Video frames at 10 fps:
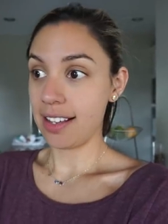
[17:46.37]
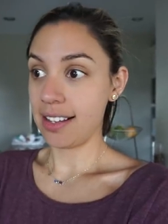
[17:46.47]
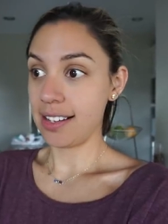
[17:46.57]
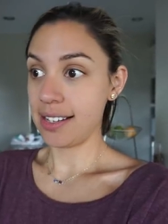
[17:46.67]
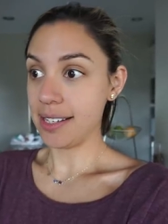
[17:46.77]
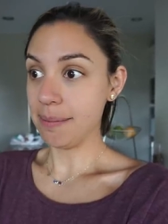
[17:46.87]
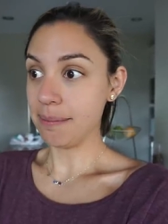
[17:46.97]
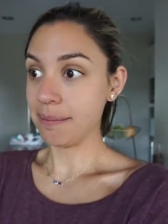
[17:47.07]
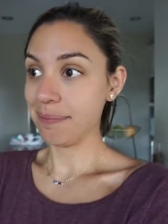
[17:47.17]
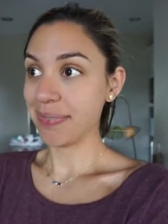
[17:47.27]

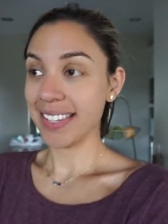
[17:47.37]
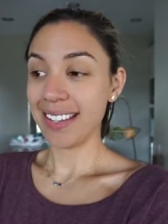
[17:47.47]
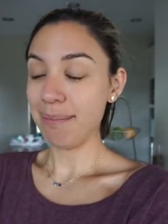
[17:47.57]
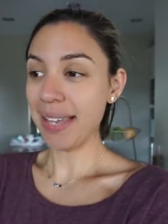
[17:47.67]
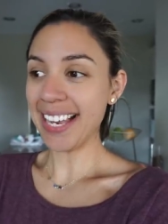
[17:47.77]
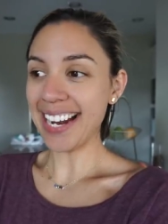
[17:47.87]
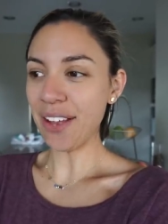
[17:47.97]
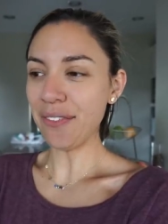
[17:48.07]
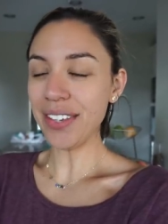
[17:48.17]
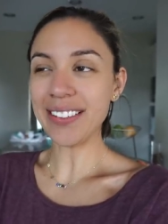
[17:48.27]
Um, man,
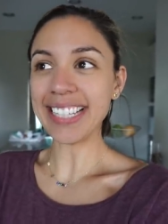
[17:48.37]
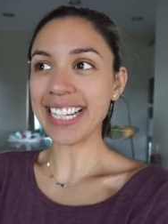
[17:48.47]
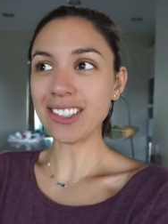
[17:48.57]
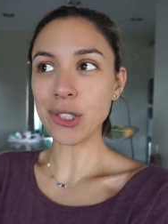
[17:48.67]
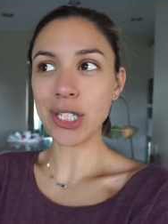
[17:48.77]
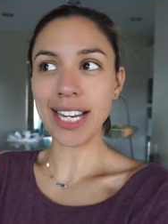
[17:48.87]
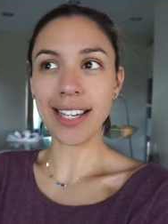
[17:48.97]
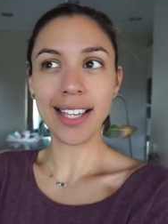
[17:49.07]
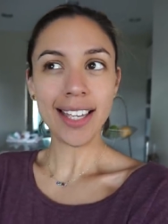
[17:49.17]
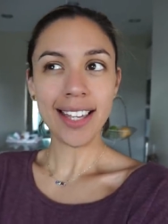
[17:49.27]
I feel, I can't
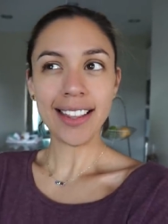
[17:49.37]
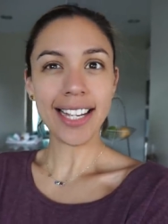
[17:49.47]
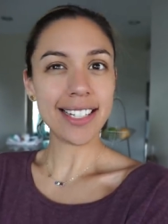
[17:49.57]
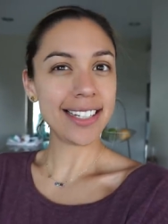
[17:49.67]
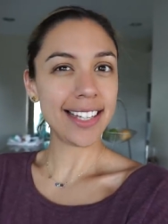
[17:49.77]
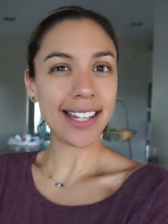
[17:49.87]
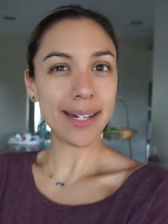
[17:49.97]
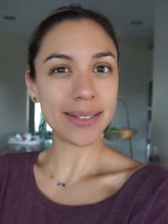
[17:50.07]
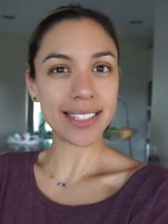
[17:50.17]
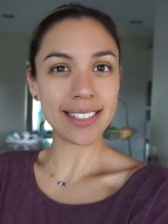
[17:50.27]
shake the idea that
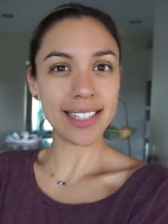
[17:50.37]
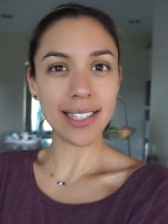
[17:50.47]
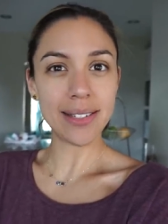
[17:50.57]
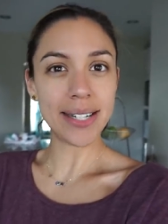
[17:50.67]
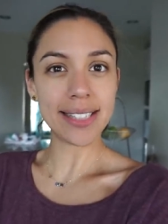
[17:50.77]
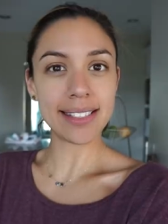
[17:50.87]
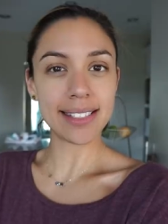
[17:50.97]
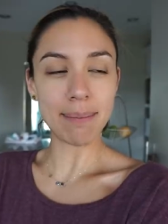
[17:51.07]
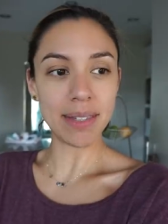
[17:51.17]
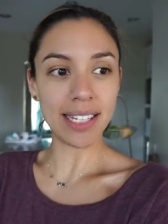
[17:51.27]
I was gonna tell you guys
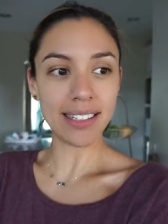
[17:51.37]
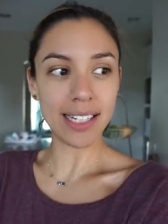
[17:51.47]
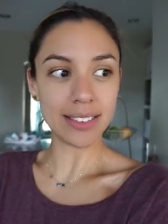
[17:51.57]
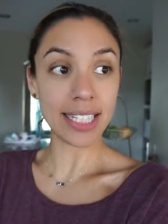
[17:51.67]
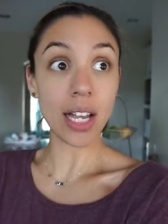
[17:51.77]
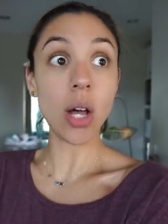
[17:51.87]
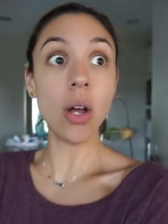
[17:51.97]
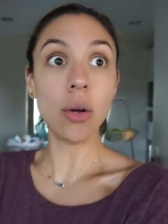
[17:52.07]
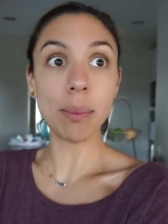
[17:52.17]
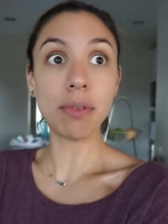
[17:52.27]
something, that I was like,
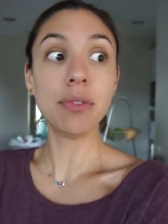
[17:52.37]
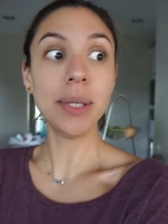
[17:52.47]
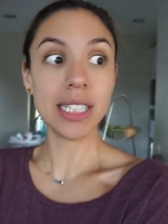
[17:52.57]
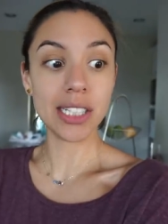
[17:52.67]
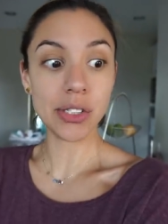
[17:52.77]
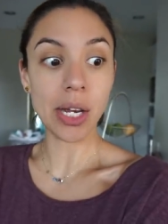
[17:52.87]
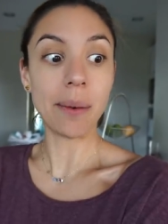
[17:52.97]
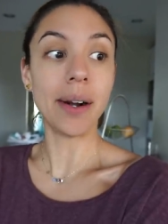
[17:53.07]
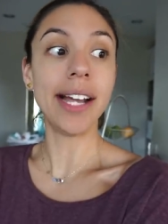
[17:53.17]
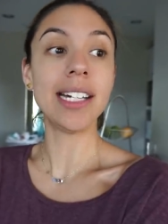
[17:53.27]
oh, before I take a
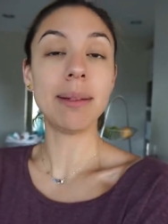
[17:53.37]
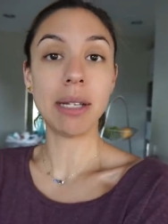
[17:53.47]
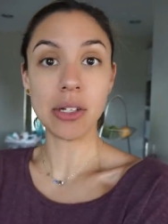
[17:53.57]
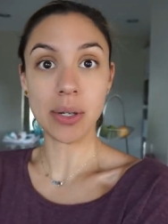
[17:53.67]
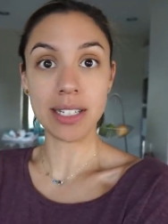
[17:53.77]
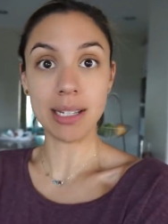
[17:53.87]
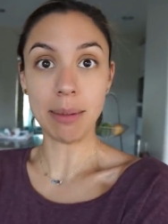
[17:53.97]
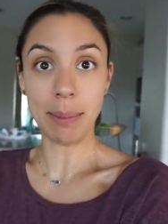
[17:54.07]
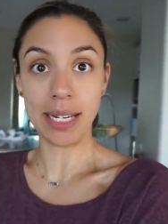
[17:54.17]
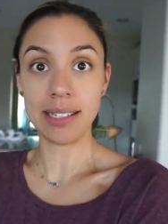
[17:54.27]
shower, I need to make sure I tell
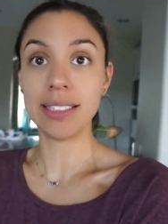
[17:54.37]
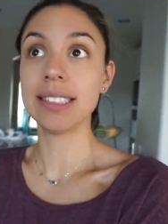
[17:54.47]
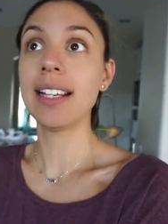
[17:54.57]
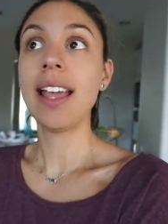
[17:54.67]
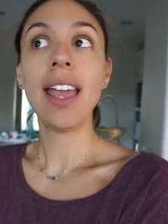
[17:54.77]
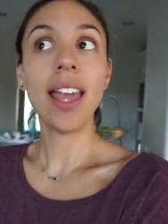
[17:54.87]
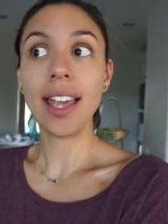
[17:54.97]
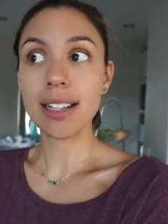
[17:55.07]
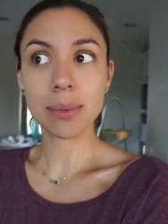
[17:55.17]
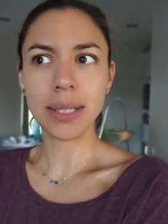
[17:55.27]
my pandas
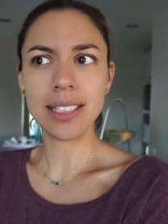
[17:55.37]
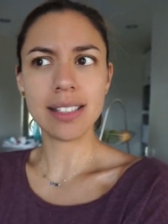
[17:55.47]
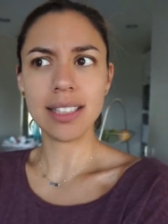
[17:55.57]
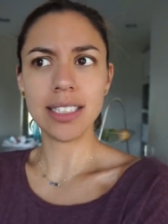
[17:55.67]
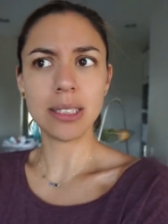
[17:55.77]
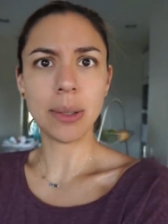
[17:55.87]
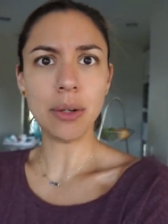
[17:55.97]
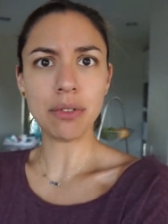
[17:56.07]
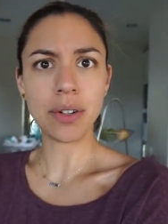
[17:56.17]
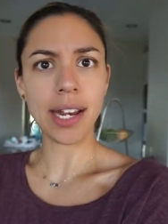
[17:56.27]
X, Y, and Z so I
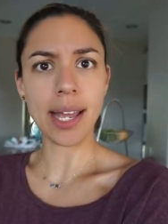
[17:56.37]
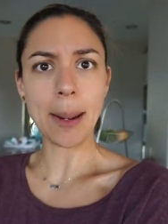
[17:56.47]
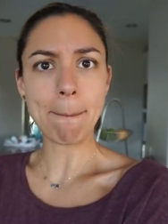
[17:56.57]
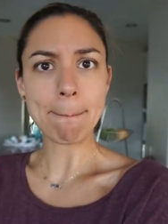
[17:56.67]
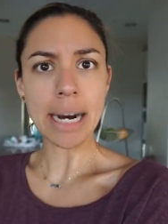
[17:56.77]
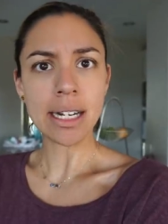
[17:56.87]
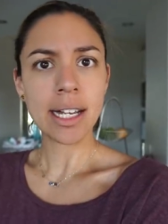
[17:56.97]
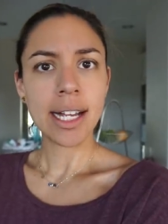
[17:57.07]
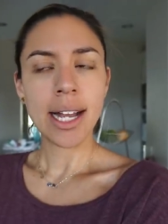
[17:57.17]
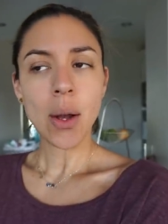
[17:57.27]
don't forget.
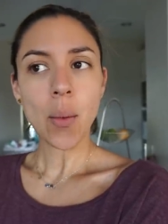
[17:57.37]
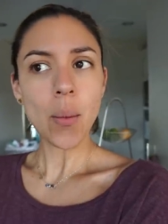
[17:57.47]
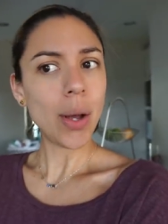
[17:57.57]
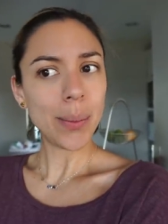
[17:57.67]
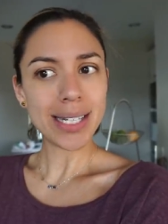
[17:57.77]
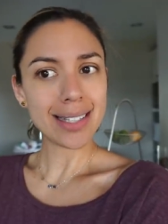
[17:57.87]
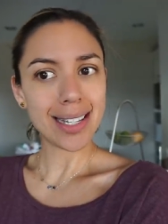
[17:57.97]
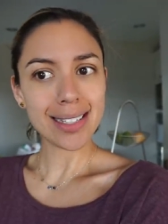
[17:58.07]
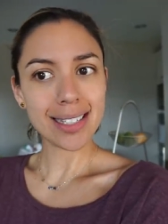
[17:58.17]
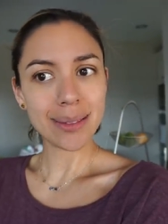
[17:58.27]
What was
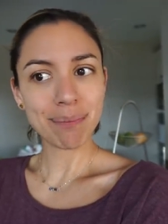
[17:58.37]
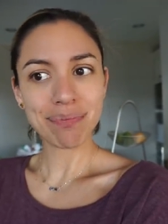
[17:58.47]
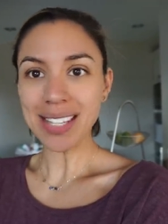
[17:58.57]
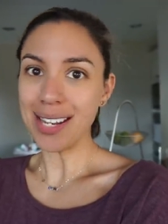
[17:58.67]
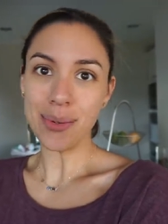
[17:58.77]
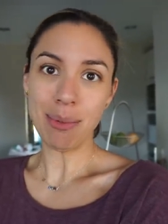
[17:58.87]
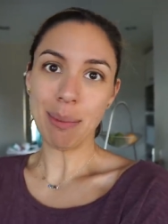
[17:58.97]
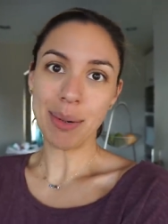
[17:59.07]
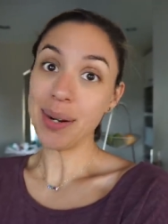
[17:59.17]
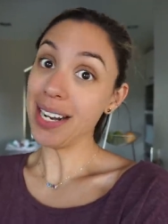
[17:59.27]
it? I don't remember.